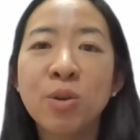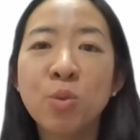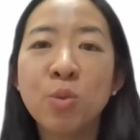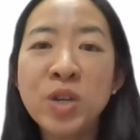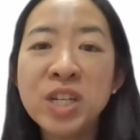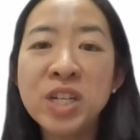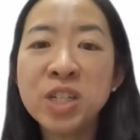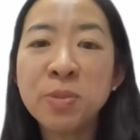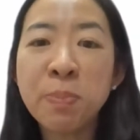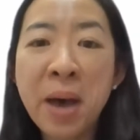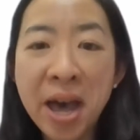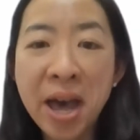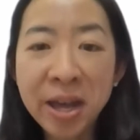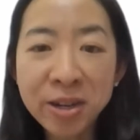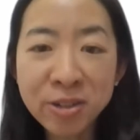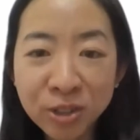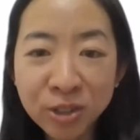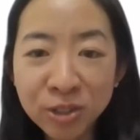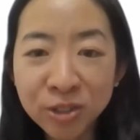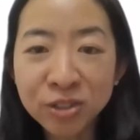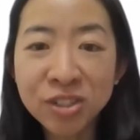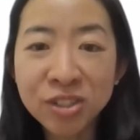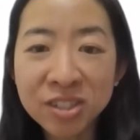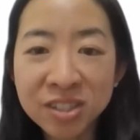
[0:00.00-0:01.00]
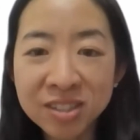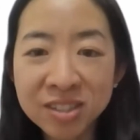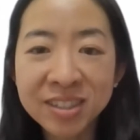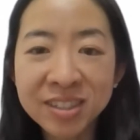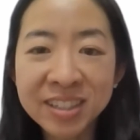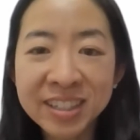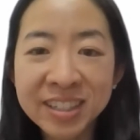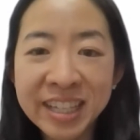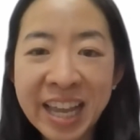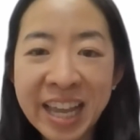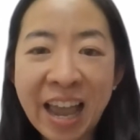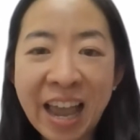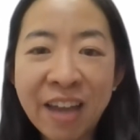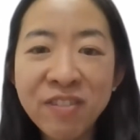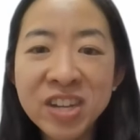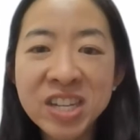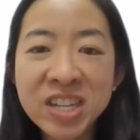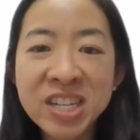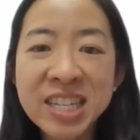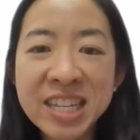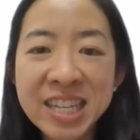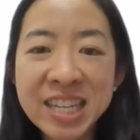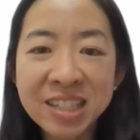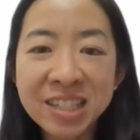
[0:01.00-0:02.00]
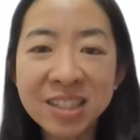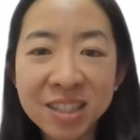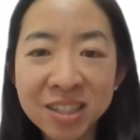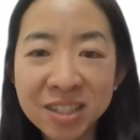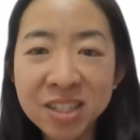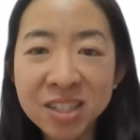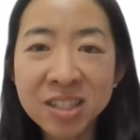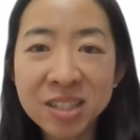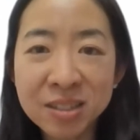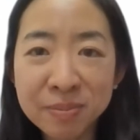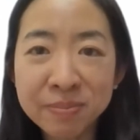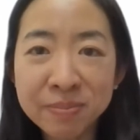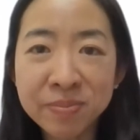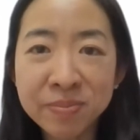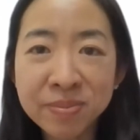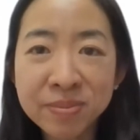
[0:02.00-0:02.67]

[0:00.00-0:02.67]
which partners have the skills